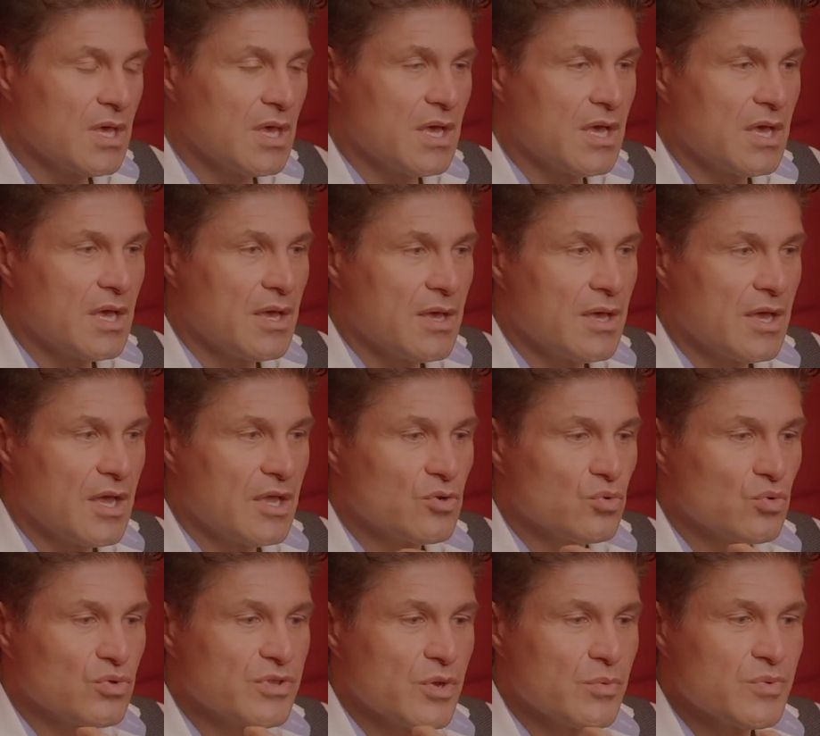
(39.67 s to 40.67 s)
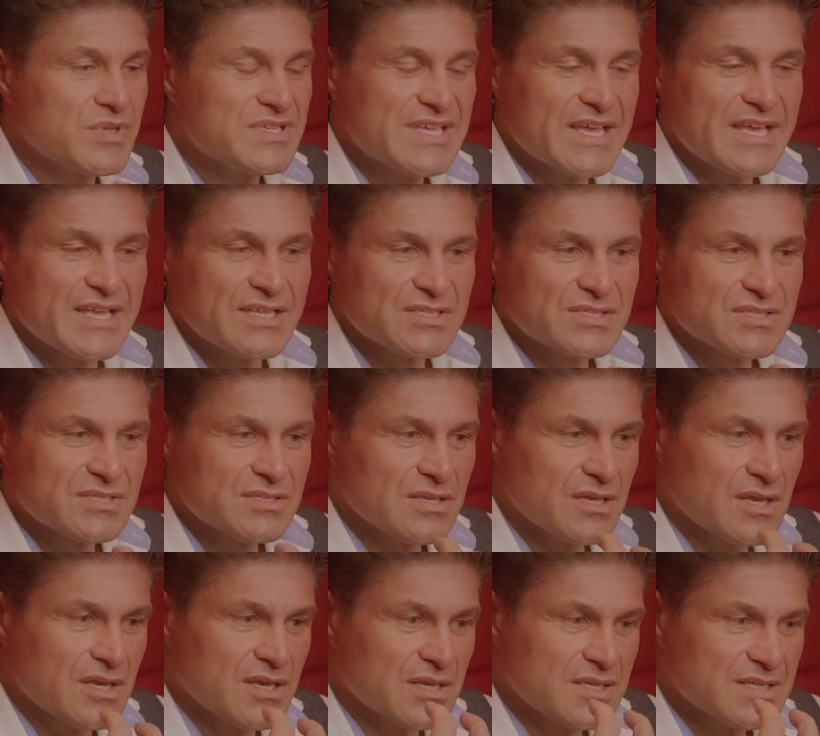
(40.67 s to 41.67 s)
And although we say it's
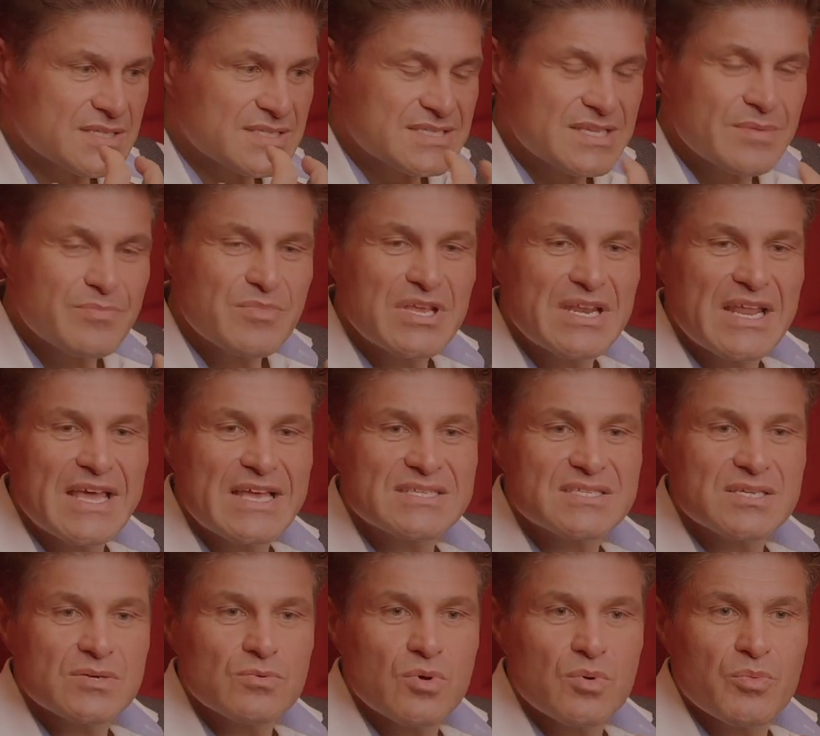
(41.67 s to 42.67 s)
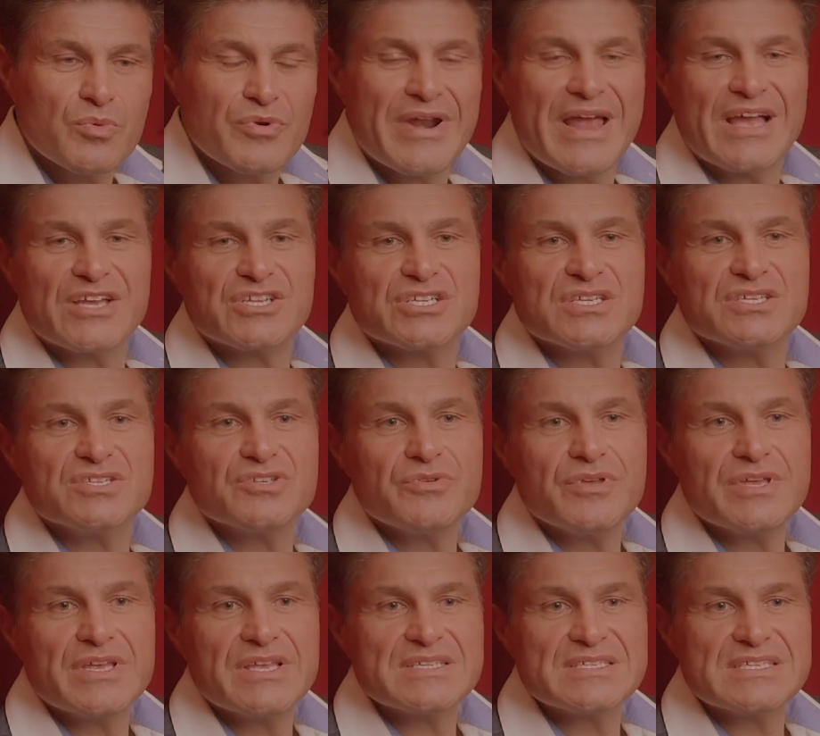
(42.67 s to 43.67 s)
a stimulator, what we're actually
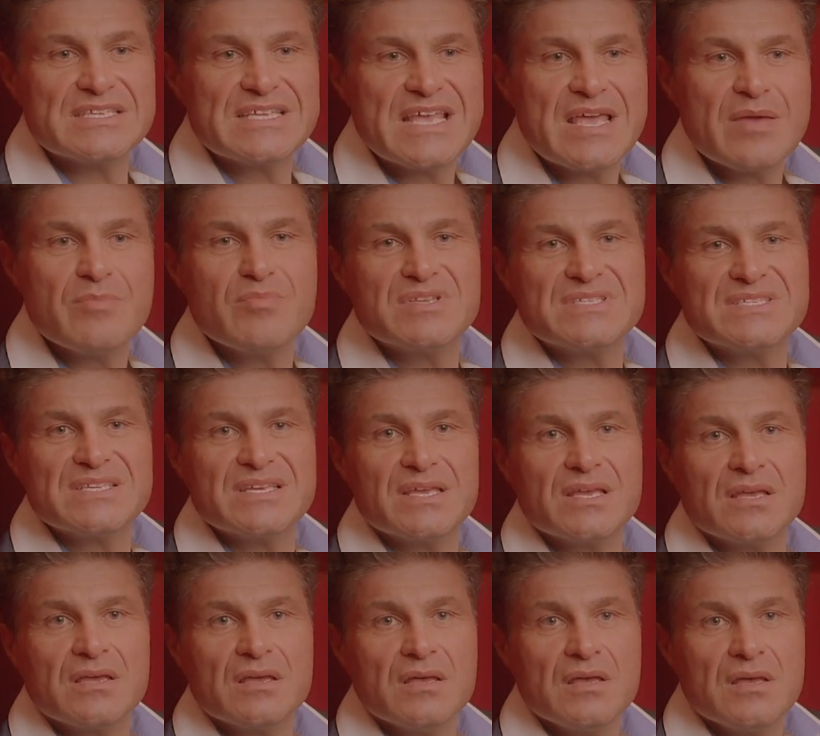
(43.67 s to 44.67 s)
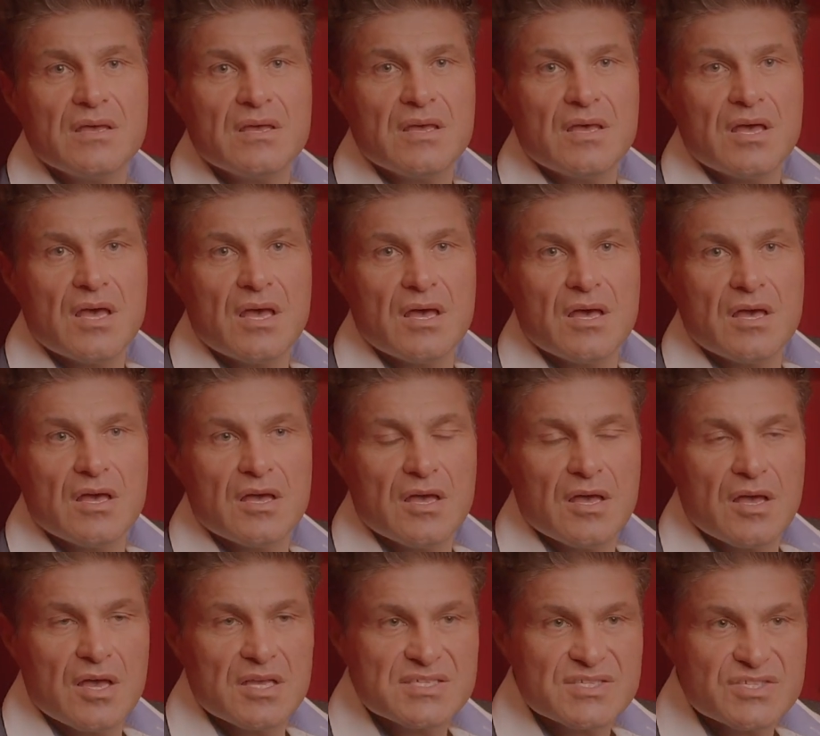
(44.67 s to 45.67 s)
doing is inhibiting a
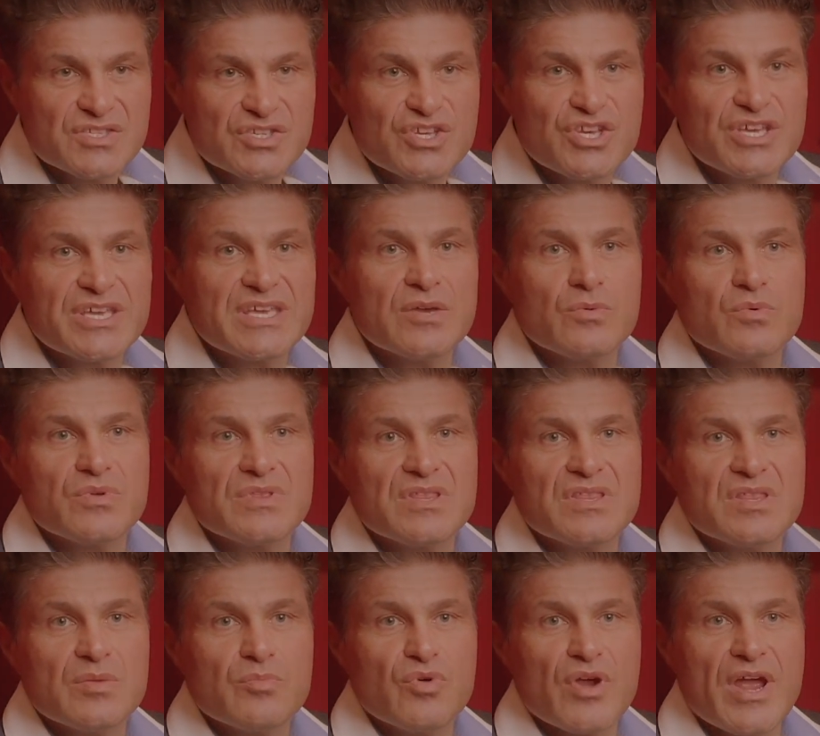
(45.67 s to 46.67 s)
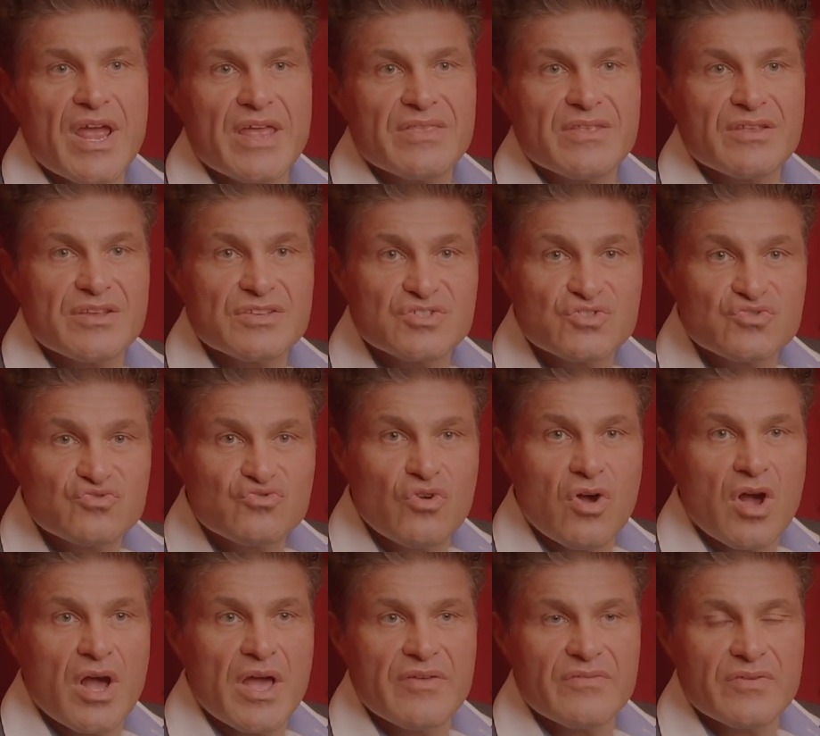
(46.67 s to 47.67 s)
circuit within the brain that is
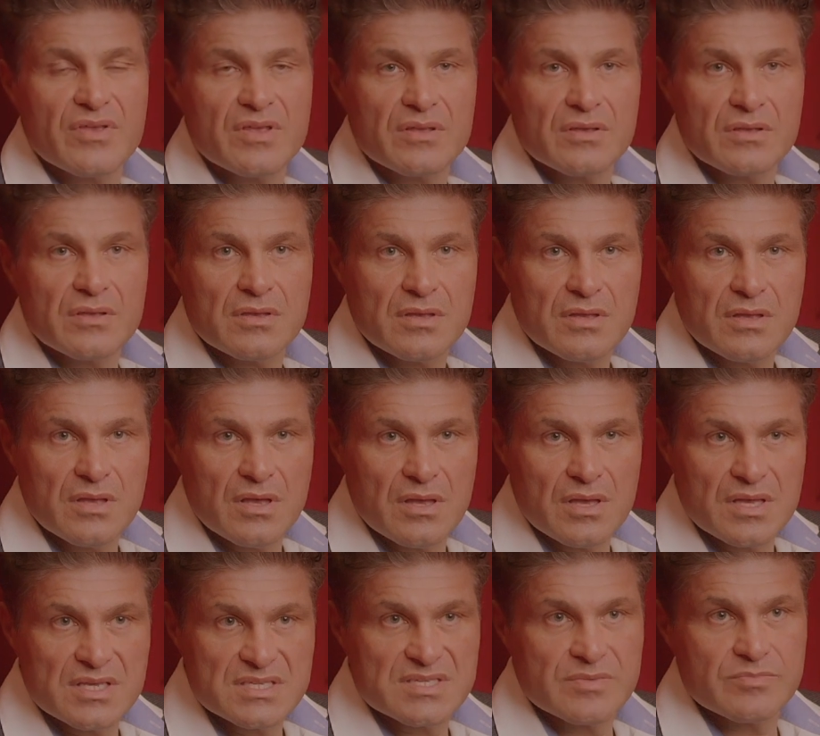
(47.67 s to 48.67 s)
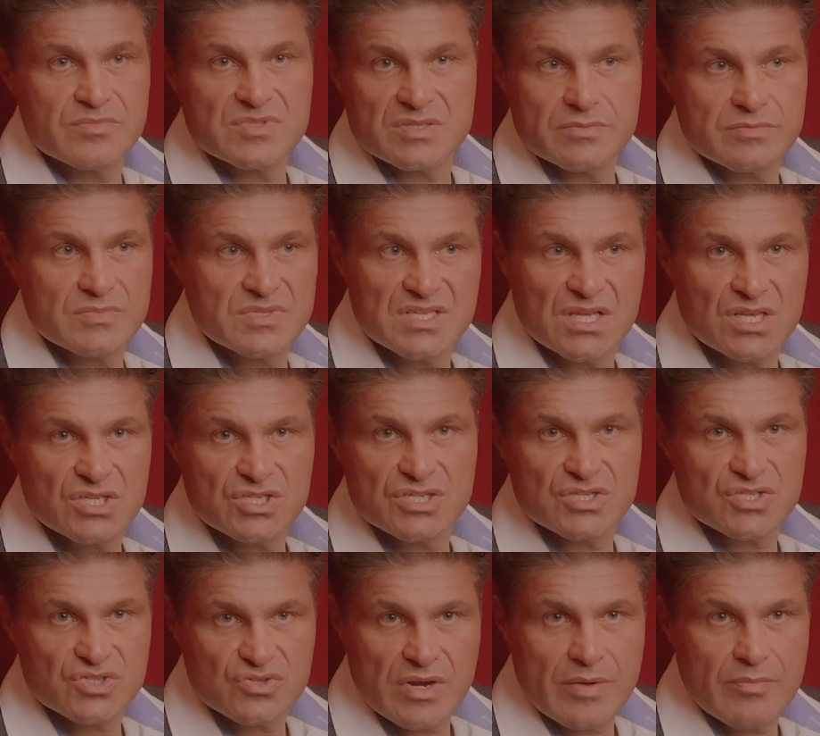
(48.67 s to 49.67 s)
driving a symptom such
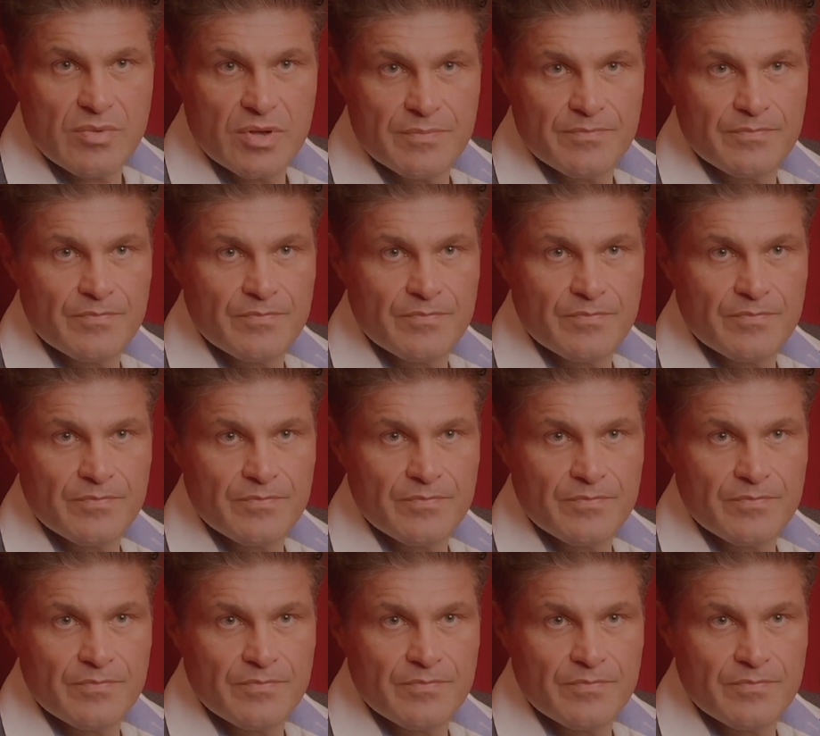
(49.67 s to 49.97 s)
as tremor.